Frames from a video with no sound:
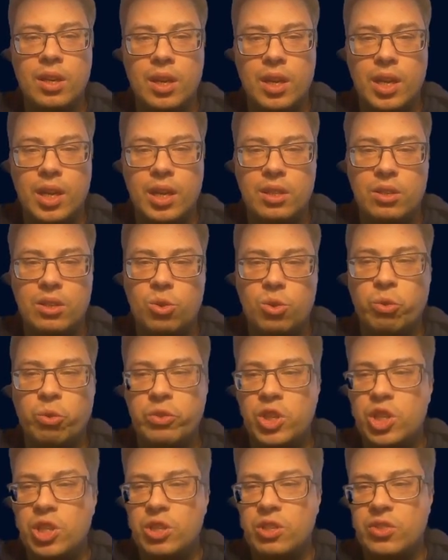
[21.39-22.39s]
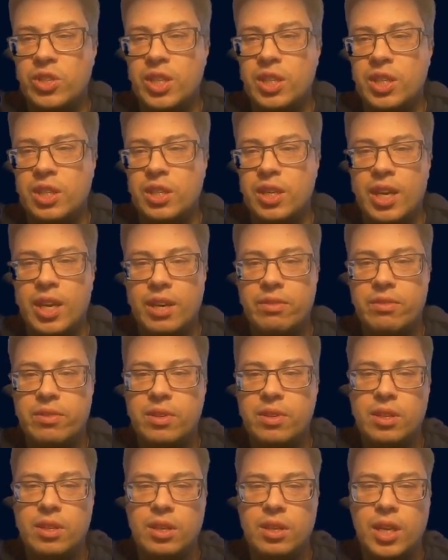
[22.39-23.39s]
and cool features that it has,
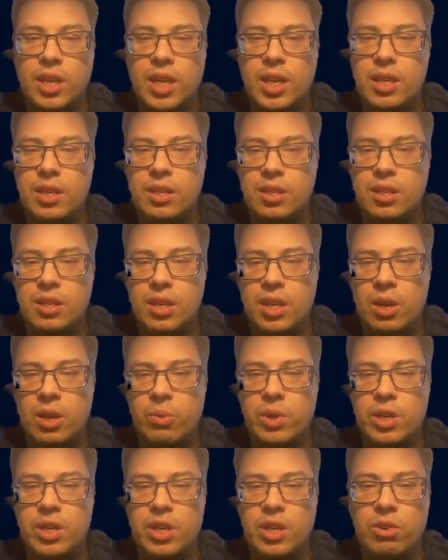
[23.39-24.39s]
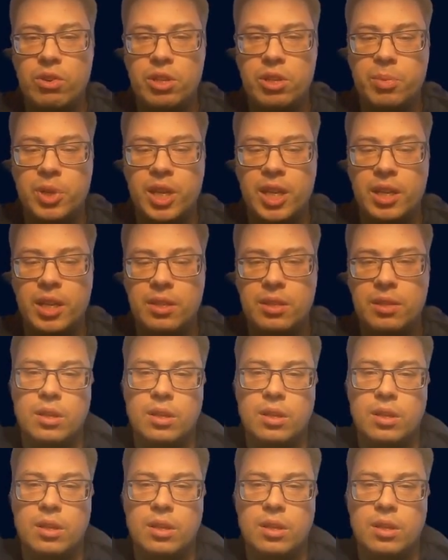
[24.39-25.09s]
and our nearest plans.